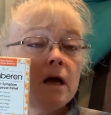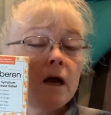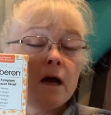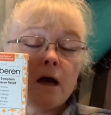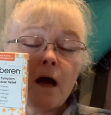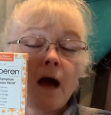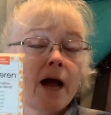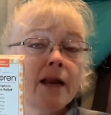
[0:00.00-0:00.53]

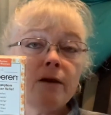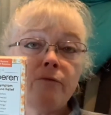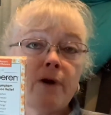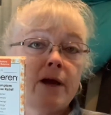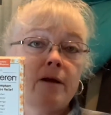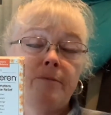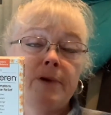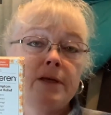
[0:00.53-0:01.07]
highly
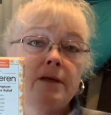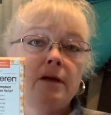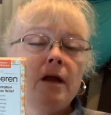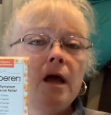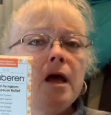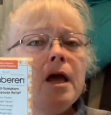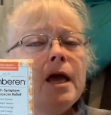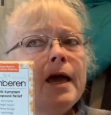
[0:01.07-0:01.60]
recommend it.
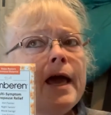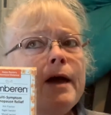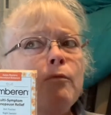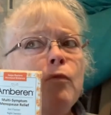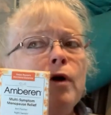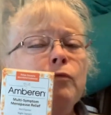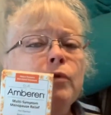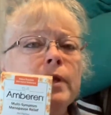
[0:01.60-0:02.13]
And
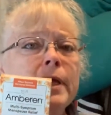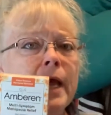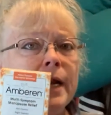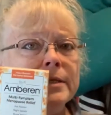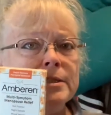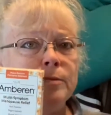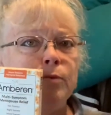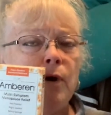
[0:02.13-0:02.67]
what really kind
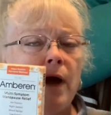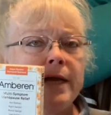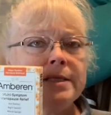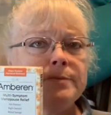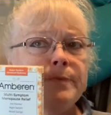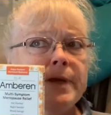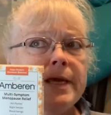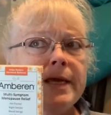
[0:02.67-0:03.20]
of surprised me